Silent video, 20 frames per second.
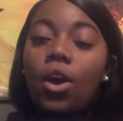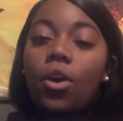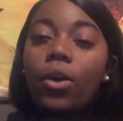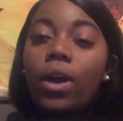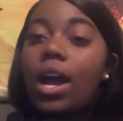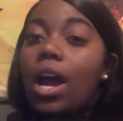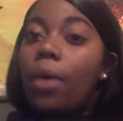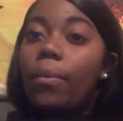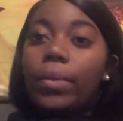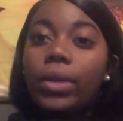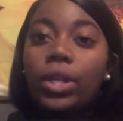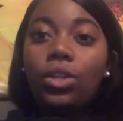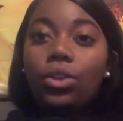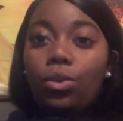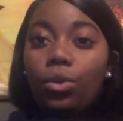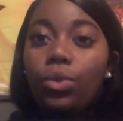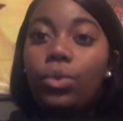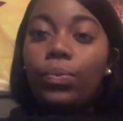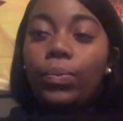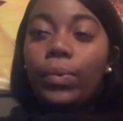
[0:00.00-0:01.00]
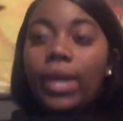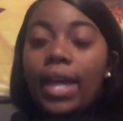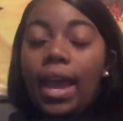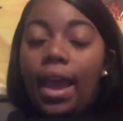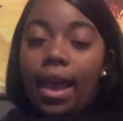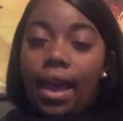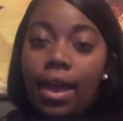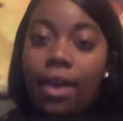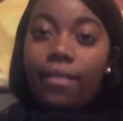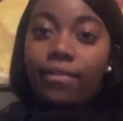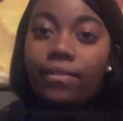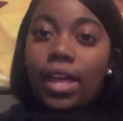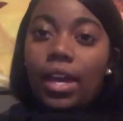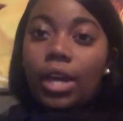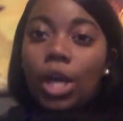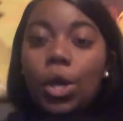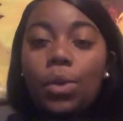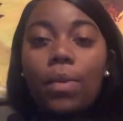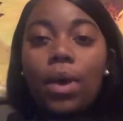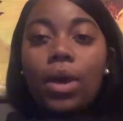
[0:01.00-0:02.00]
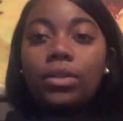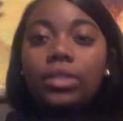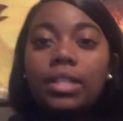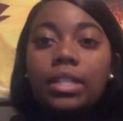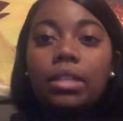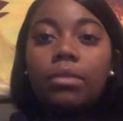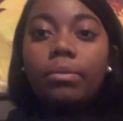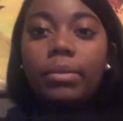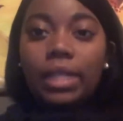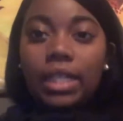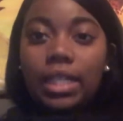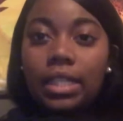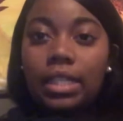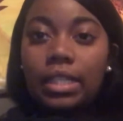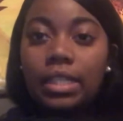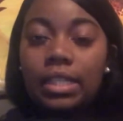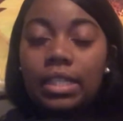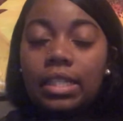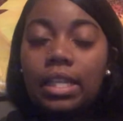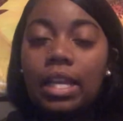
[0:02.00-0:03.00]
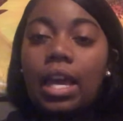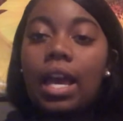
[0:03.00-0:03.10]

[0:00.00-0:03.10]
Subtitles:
or how many youth we have that come out to the meetings,